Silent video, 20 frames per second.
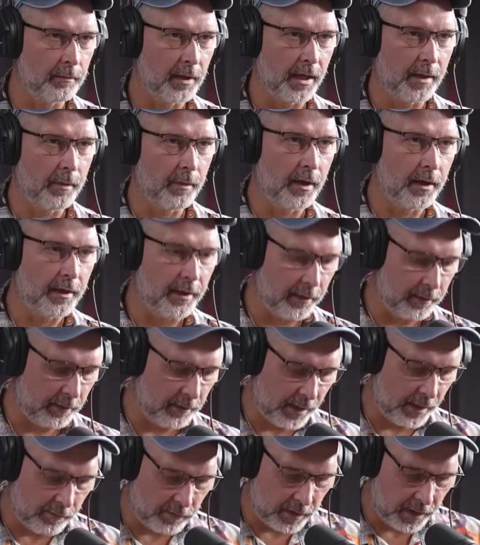my body, in
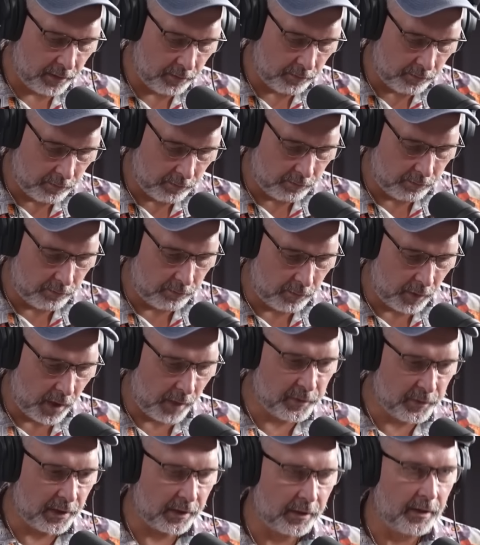every
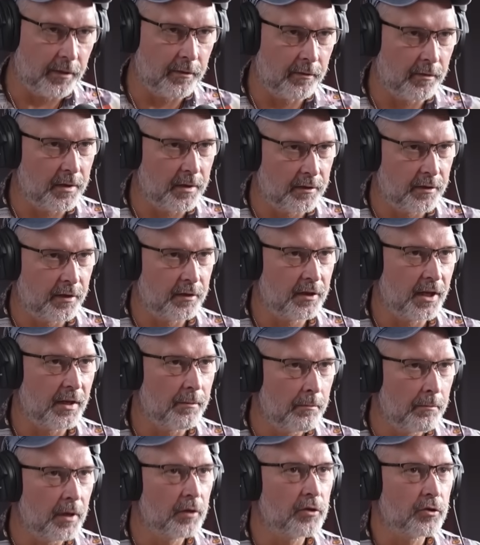object, you know, there is the
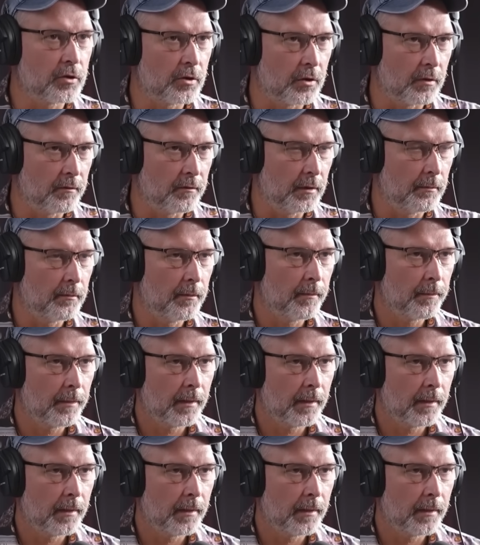same mixture of them.